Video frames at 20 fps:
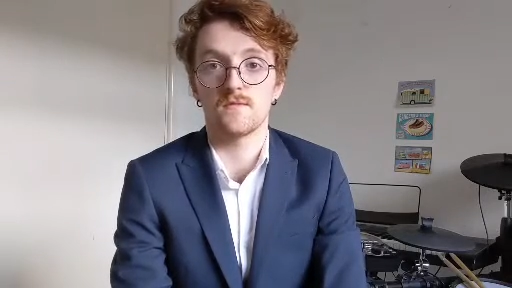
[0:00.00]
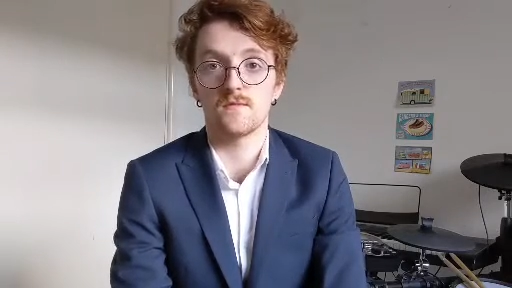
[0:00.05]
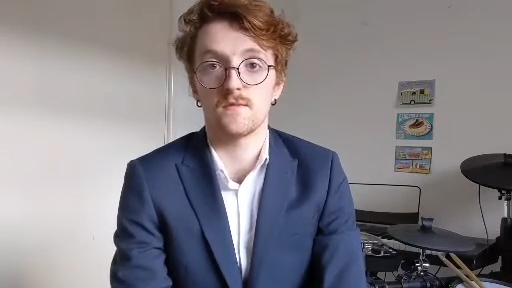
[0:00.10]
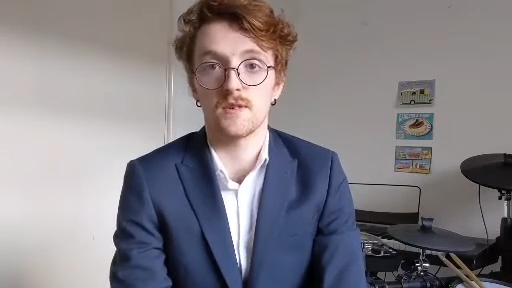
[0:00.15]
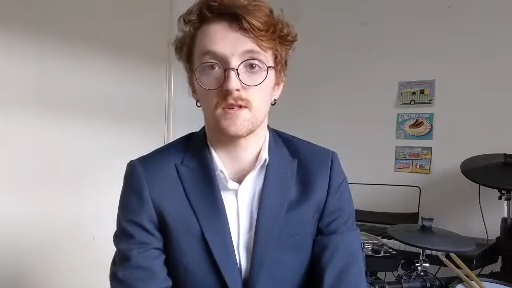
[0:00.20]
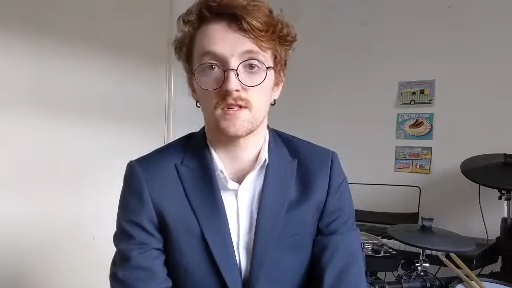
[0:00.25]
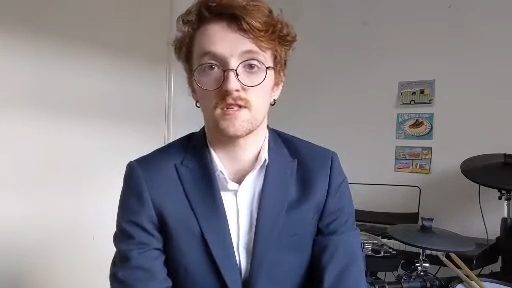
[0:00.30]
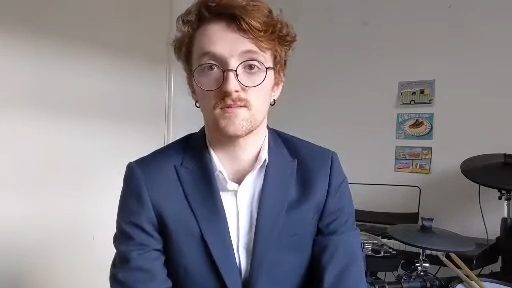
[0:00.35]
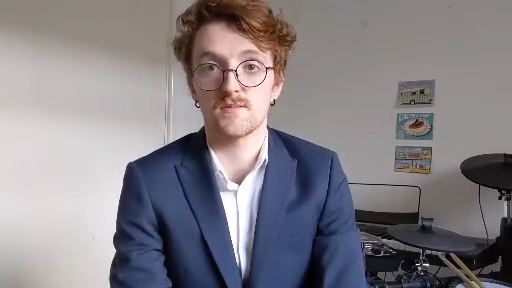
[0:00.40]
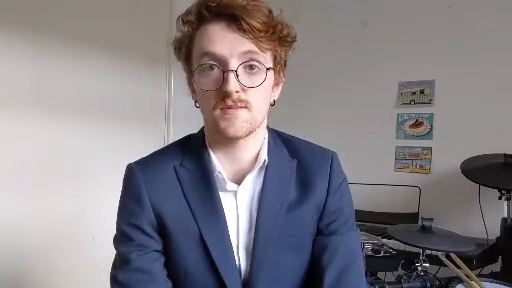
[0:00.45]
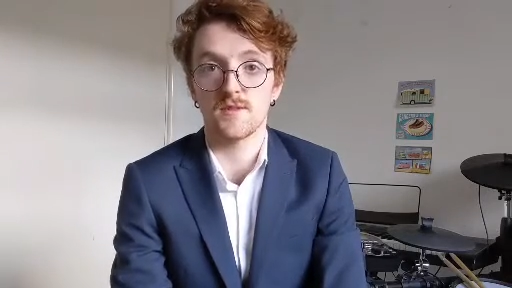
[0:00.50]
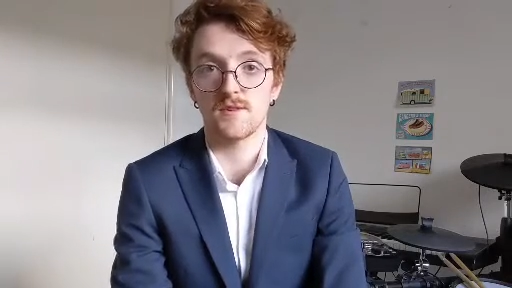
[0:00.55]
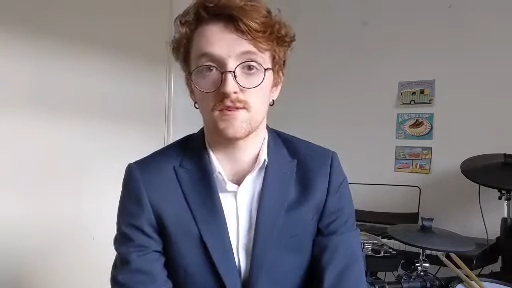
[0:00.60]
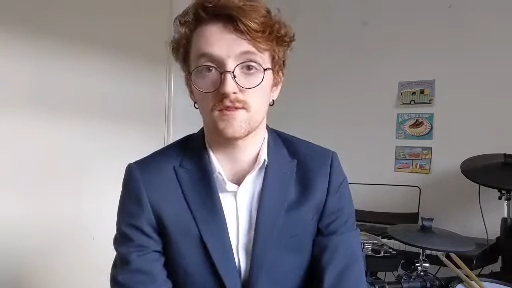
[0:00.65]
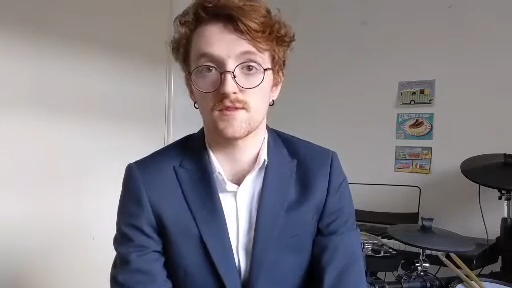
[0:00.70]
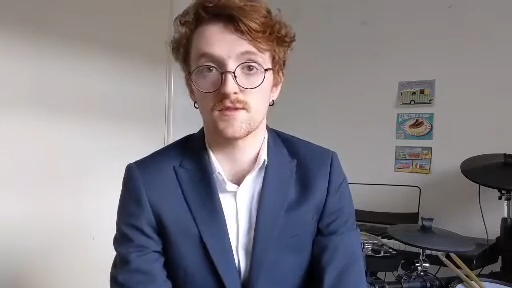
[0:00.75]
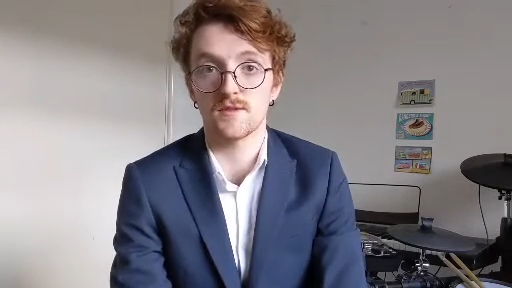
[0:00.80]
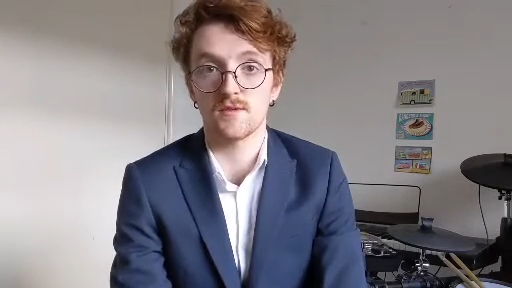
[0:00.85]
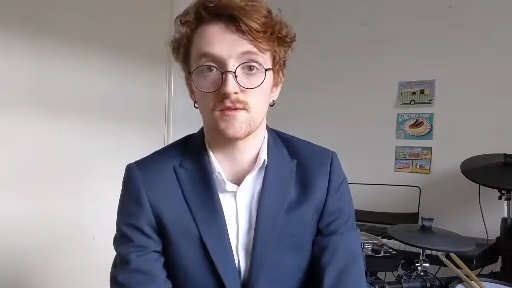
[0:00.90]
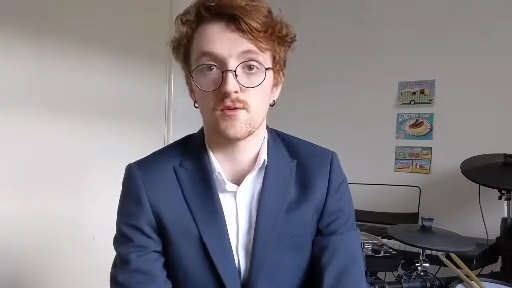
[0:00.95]
the
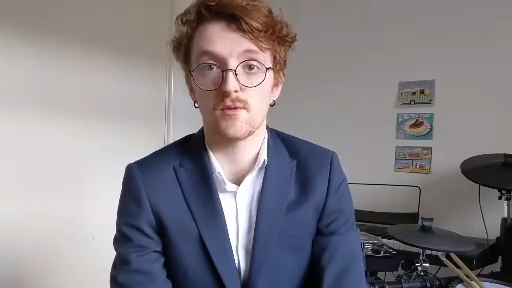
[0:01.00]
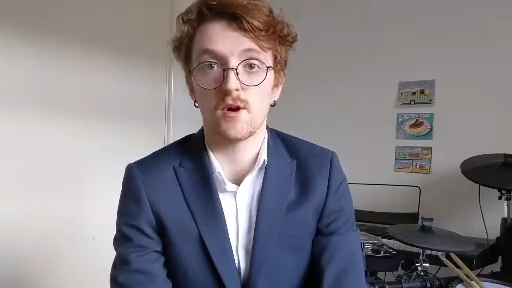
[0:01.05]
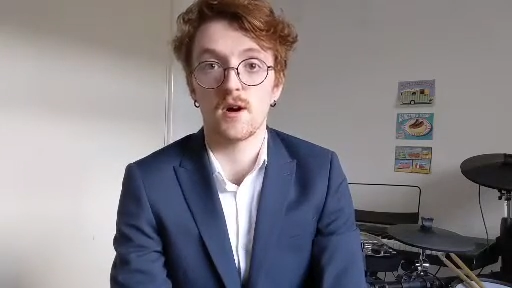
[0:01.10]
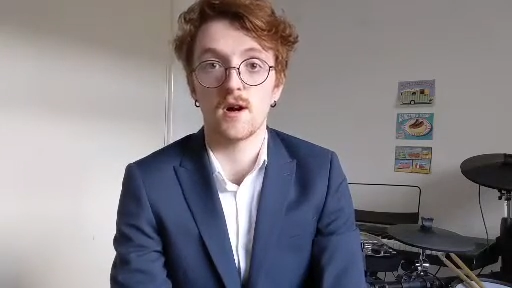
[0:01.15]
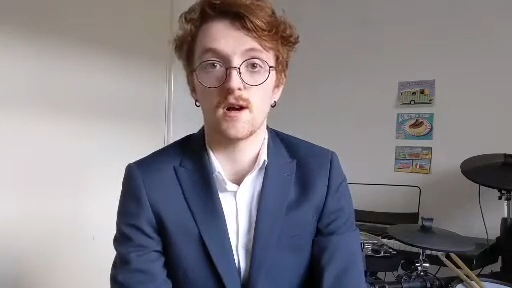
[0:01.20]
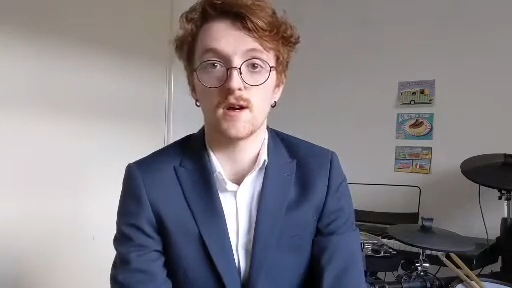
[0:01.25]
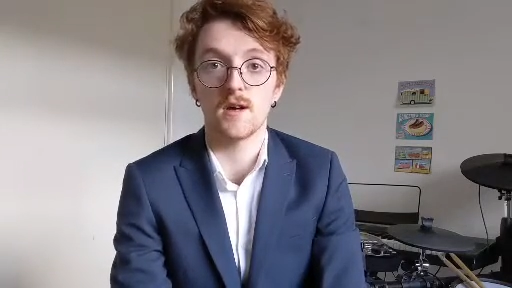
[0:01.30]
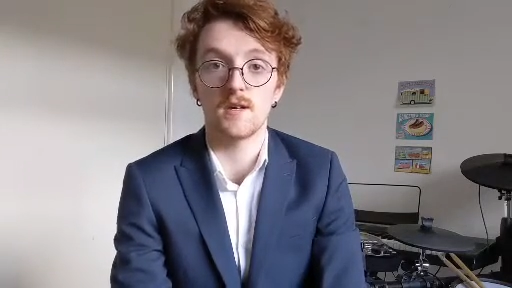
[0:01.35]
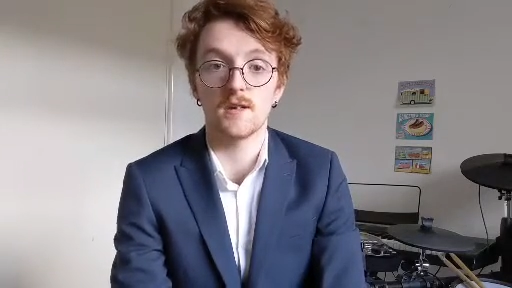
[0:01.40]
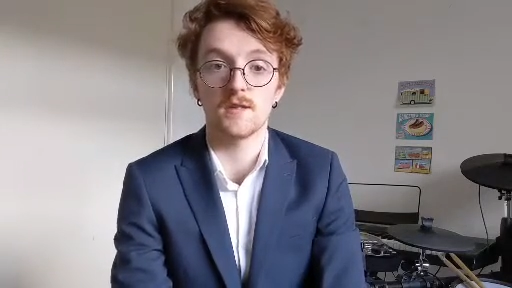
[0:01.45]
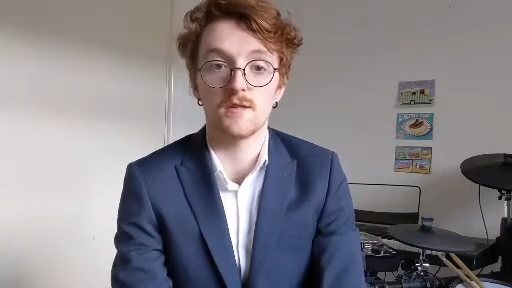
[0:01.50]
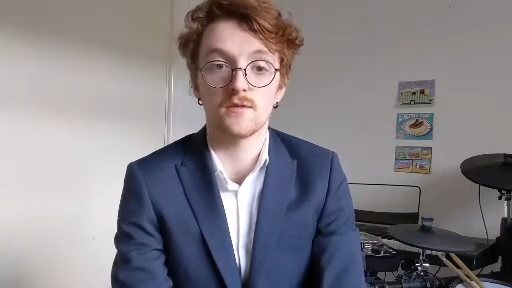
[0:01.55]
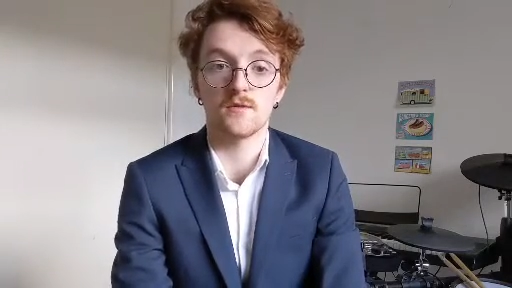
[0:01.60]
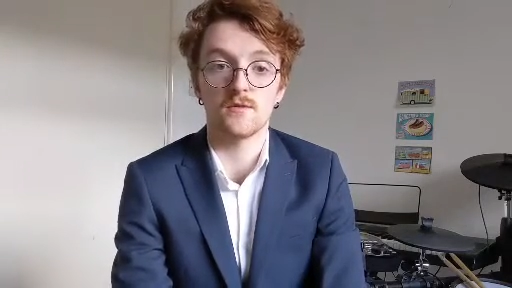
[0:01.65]
experience required,